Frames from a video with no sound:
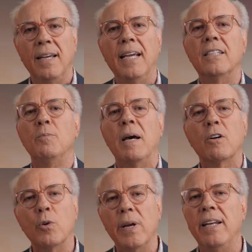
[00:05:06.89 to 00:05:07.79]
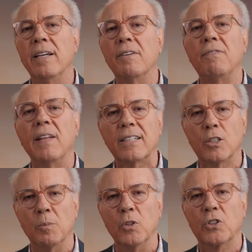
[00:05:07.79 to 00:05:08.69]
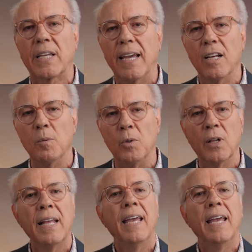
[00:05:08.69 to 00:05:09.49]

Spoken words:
it's about creating a flexible, scalable,